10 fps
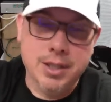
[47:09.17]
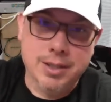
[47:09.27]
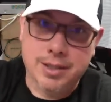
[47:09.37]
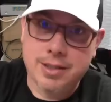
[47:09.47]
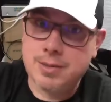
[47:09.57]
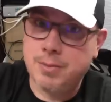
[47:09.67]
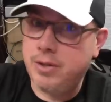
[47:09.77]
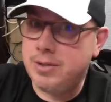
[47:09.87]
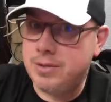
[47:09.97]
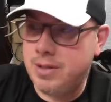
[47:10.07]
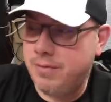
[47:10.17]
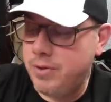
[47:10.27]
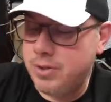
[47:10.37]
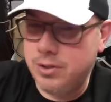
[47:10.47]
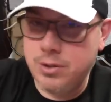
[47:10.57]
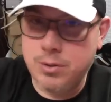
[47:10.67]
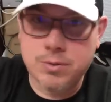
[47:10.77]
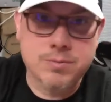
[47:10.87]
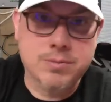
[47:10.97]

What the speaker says: Need to get some stuff listed too.